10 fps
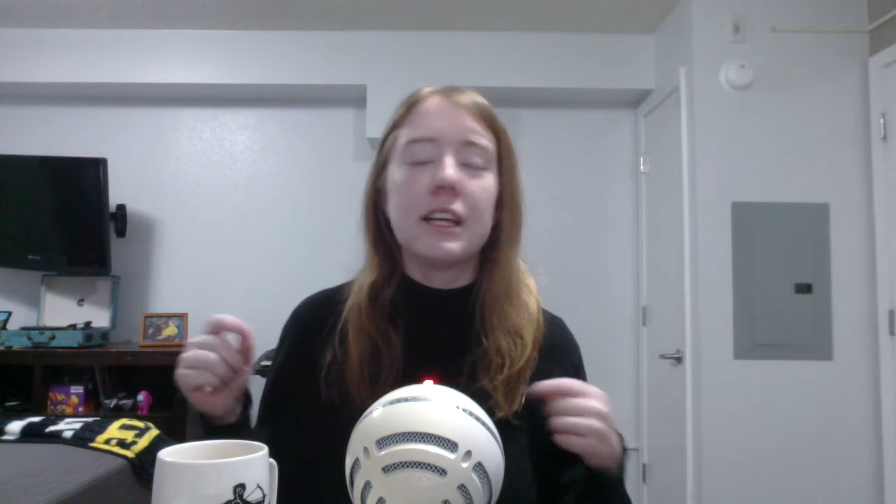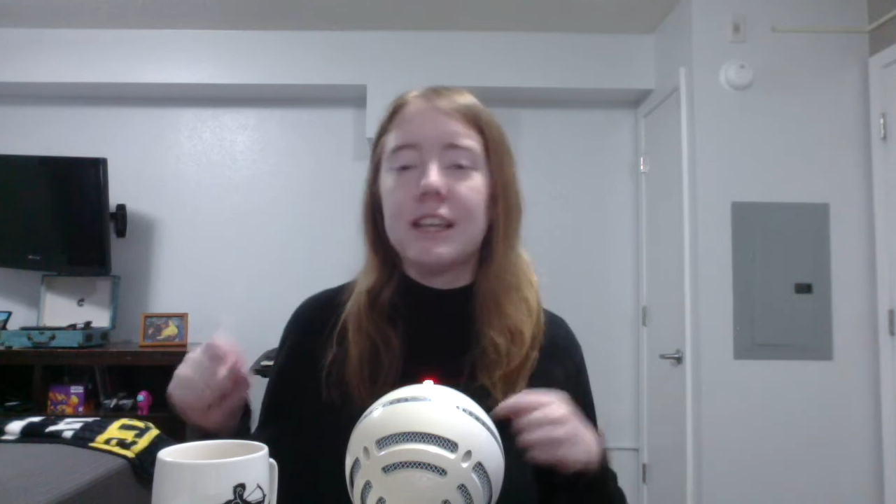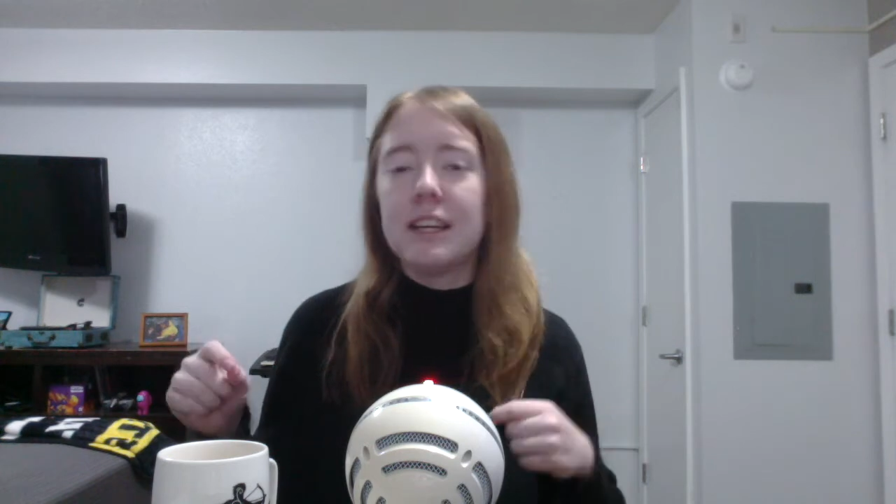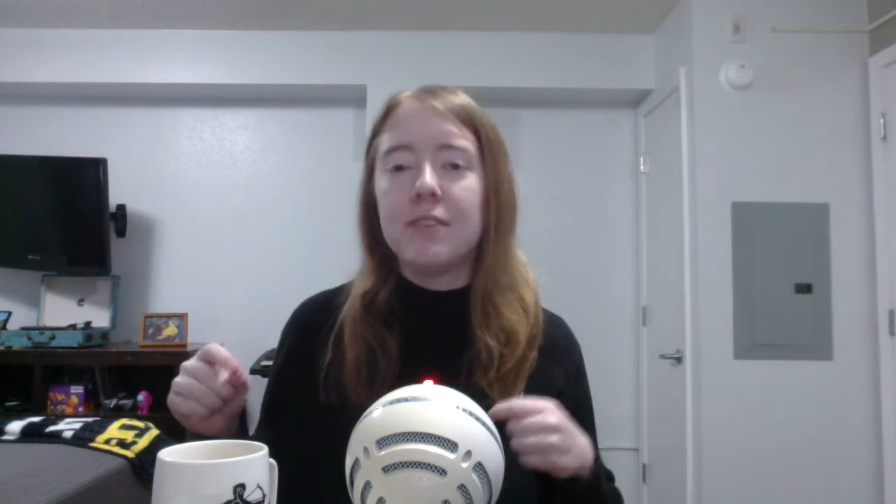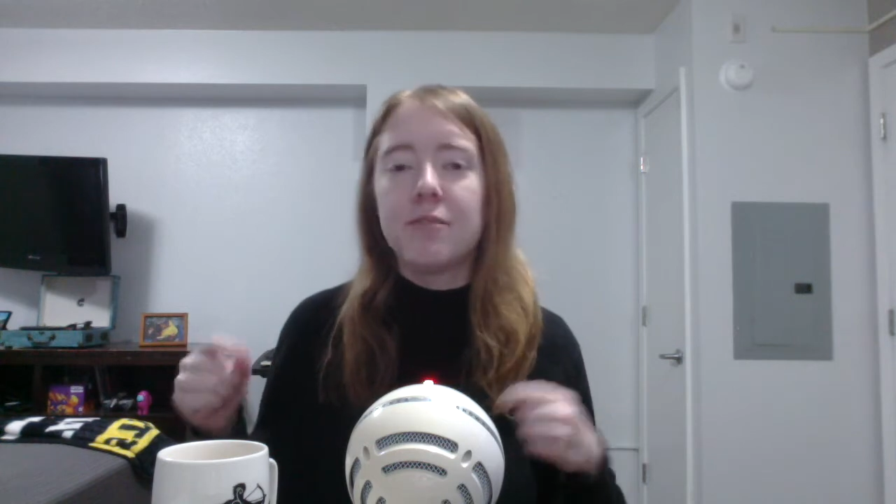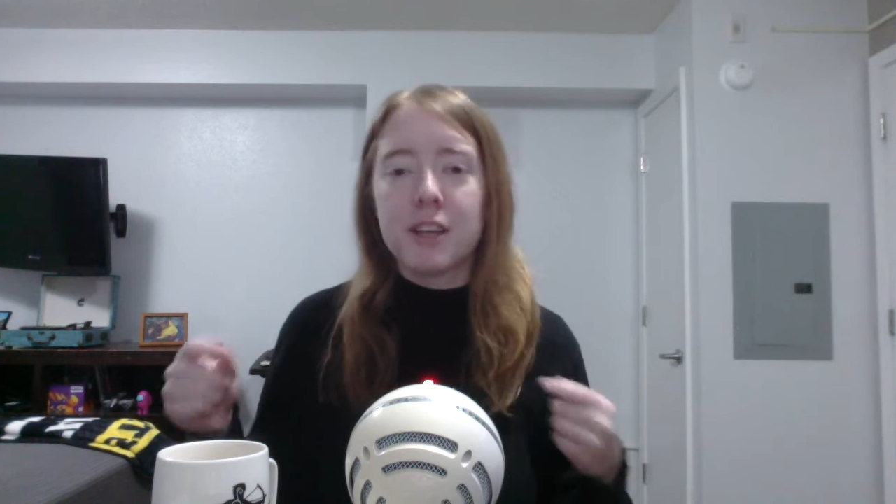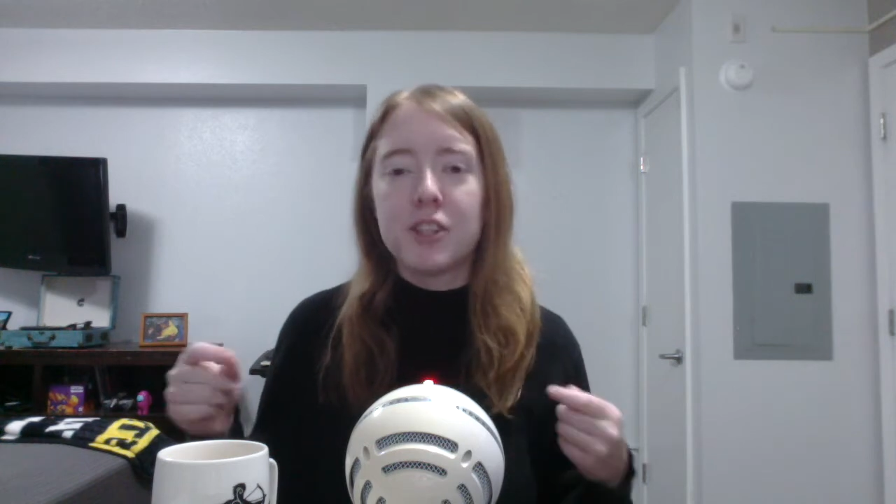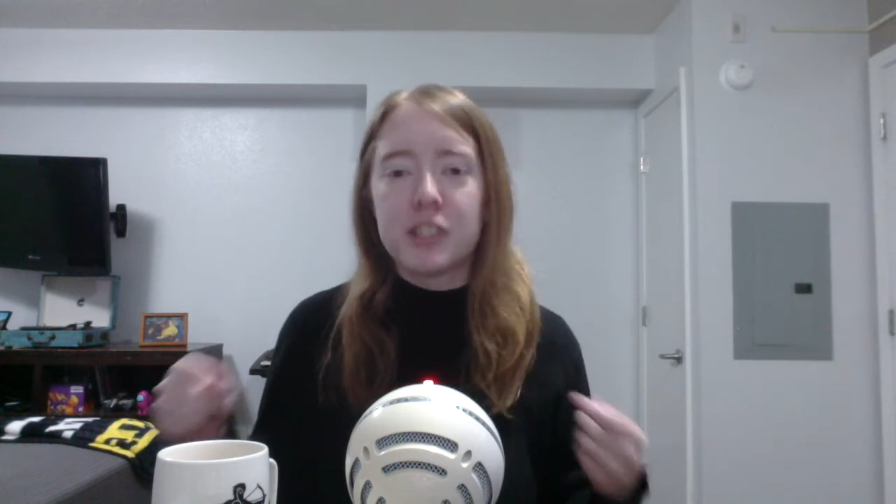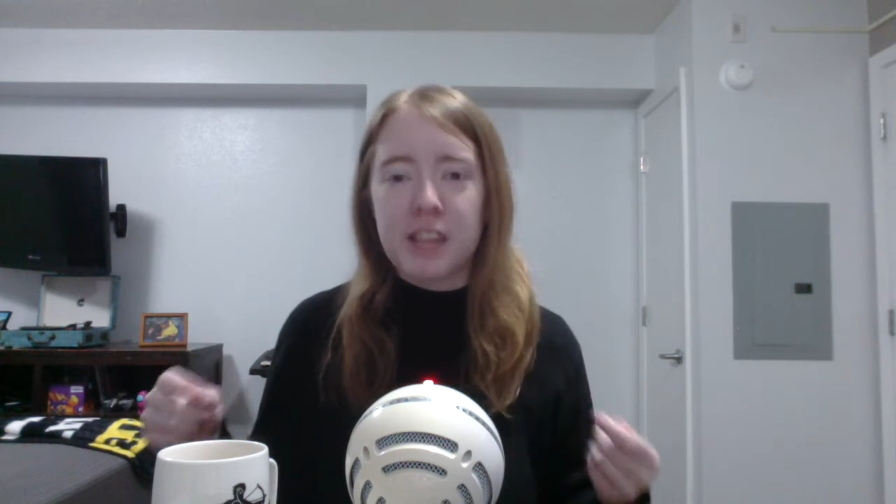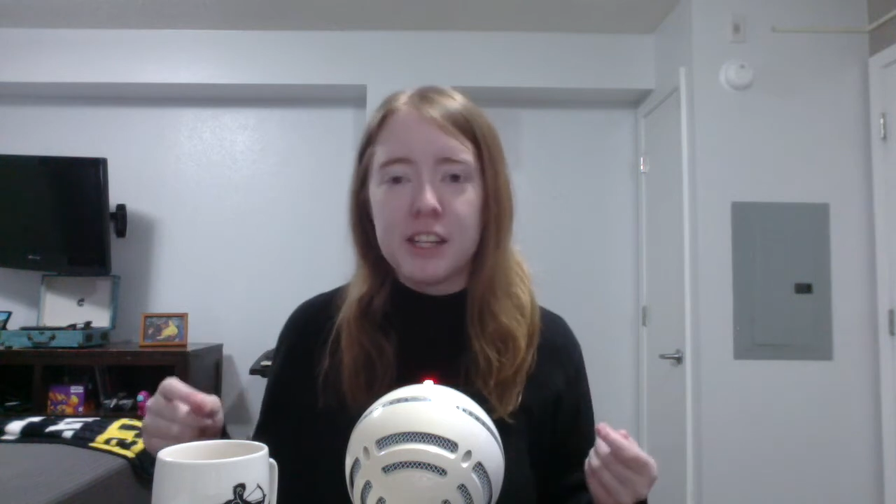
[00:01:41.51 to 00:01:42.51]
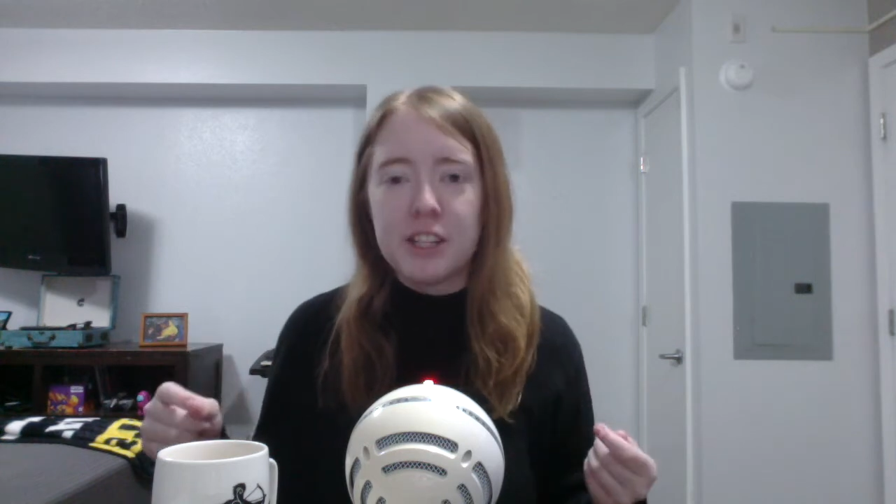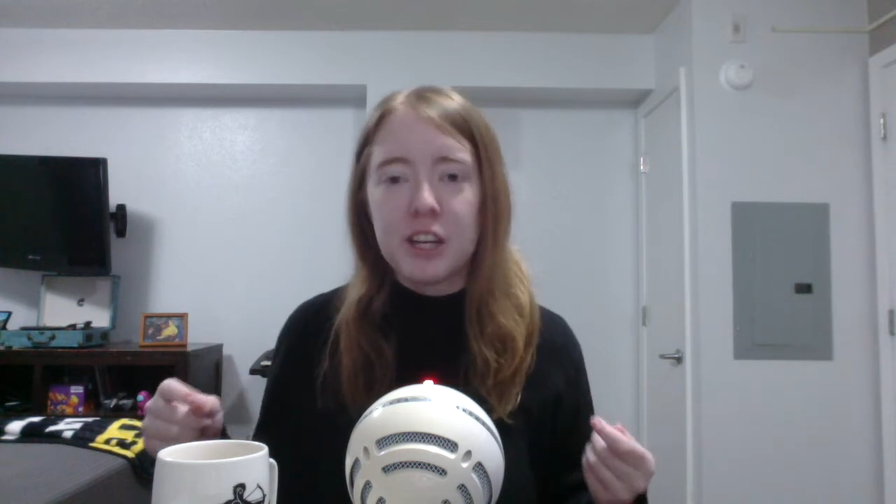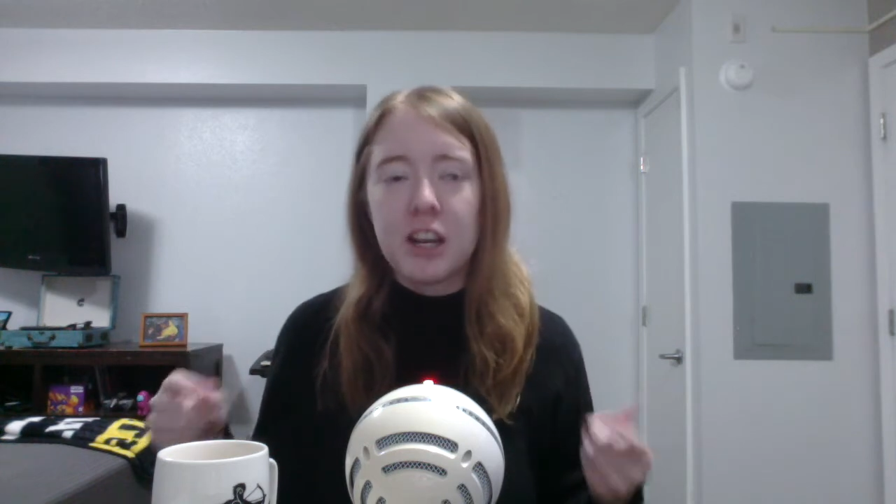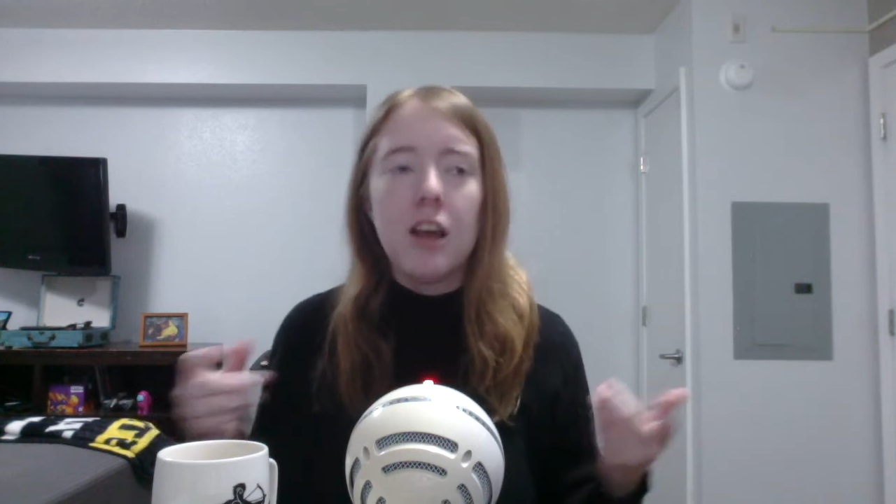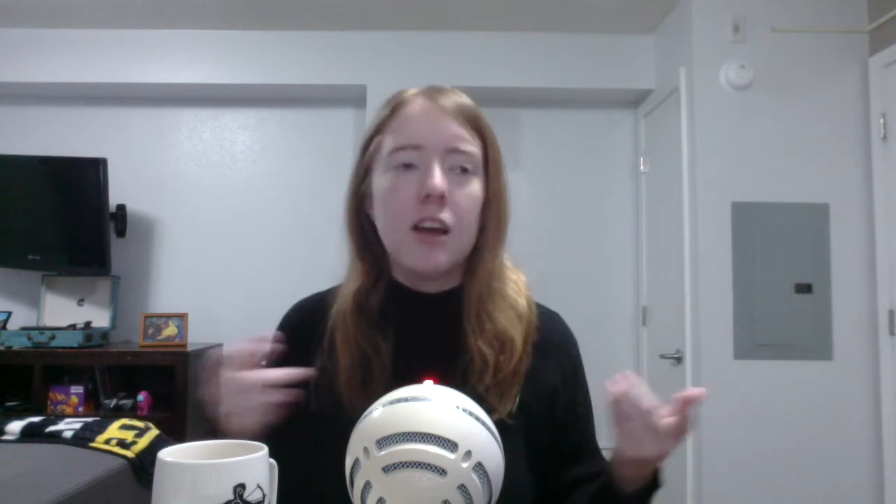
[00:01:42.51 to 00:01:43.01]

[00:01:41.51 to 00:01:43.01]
eat vegetation